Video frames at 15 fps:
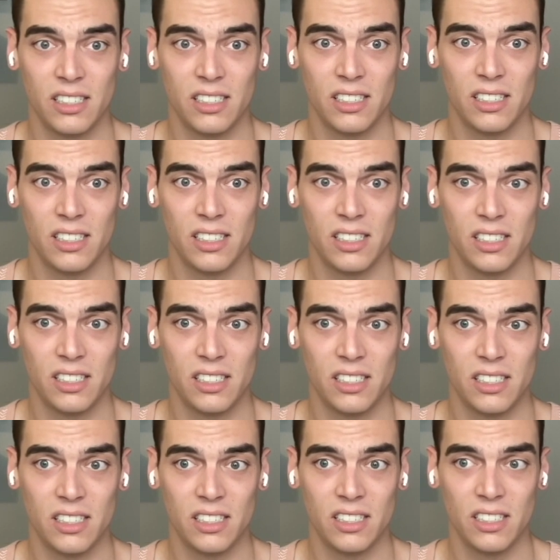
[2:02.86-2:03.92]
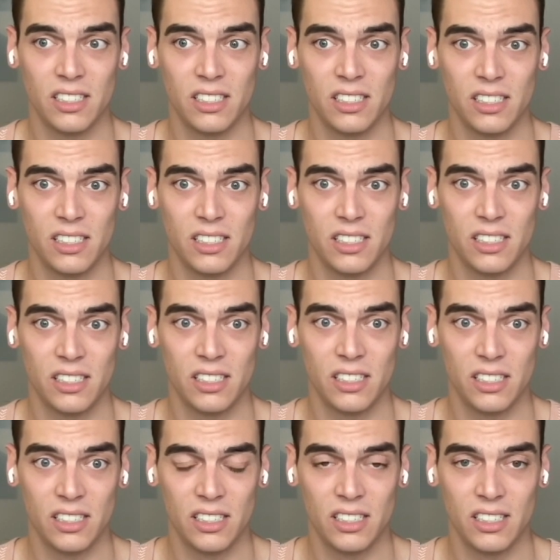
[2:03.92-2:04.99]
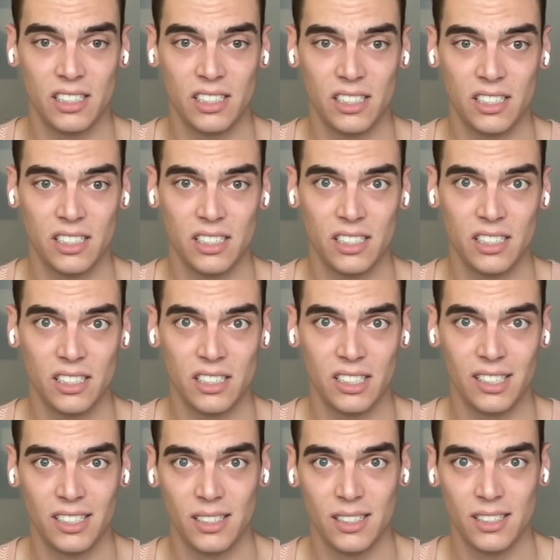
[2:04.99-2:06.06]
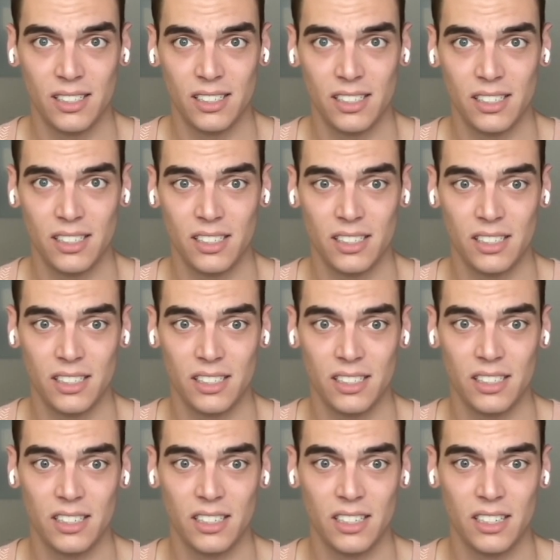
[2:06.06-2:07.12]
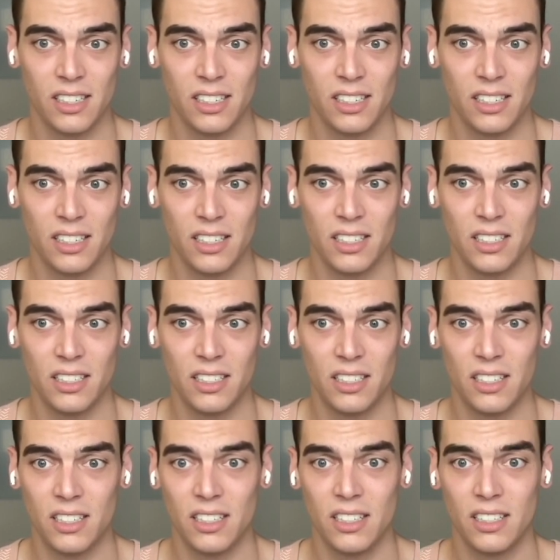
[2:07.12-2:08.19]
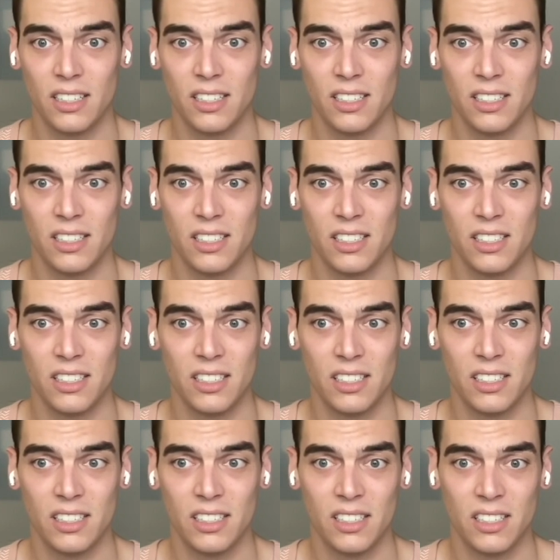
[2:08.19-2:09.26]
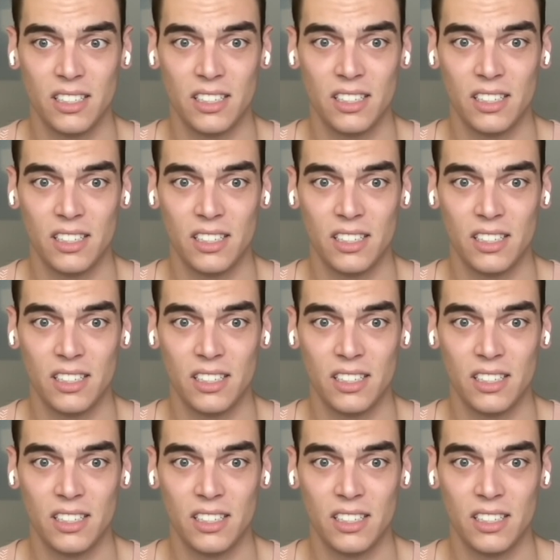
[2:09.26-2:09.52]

The person shown says nothing.